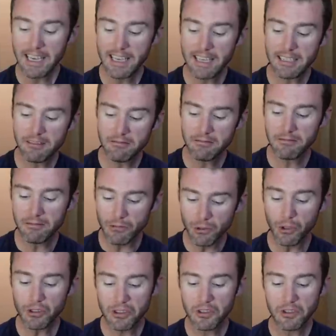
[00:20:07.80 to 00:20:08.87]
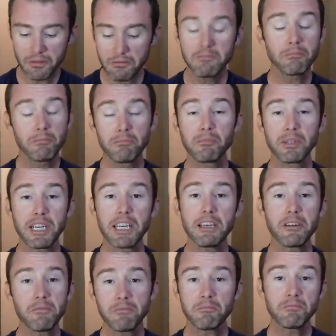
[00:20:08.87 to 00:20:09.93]
It looks
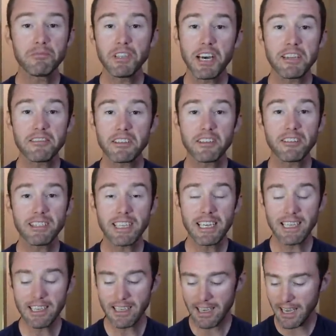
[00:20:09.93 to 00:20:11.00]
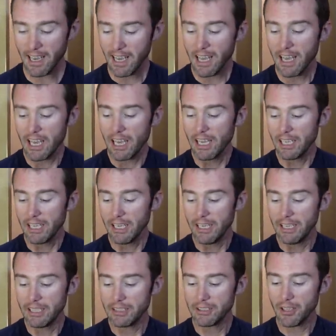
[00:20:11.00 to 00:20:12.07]
pretty nice and clean.
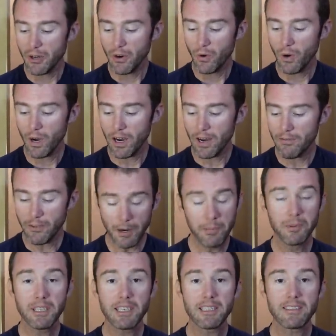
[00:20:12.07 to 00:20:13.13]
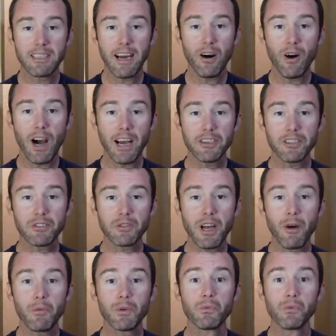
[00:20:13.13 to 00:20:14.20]
So I'm very pleased. Now
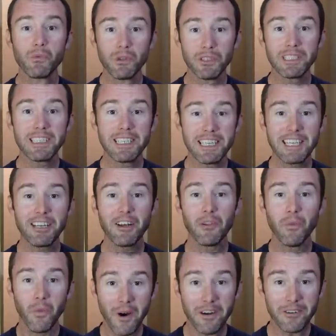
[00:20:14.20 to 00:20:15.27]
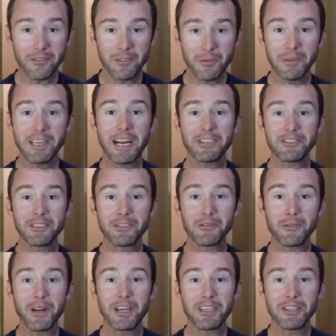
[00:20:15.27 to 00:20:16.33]
we really need to get on the water so we can actually
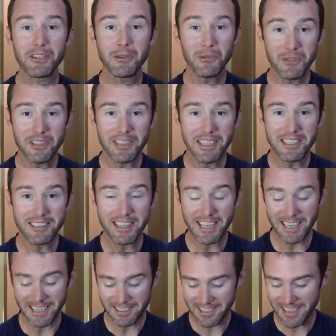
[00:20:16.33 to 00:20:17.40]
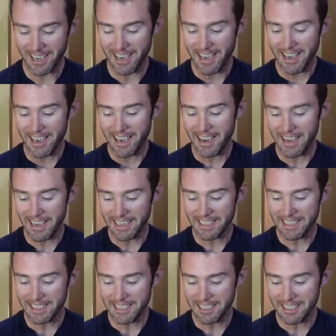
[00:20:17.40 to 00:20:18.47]
try using these things.
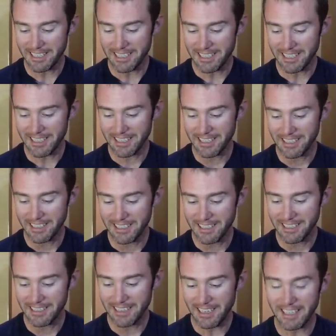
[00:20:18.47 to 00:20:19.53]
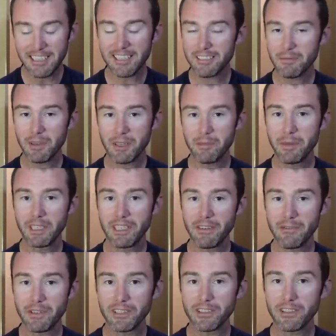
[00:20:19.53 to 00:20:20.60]
And I think that's gonna make a big
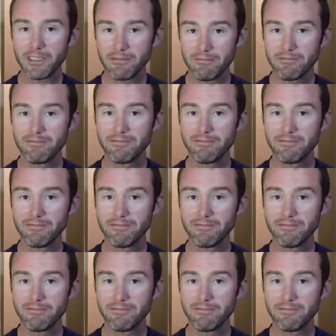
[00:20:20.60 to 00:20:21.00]
difference.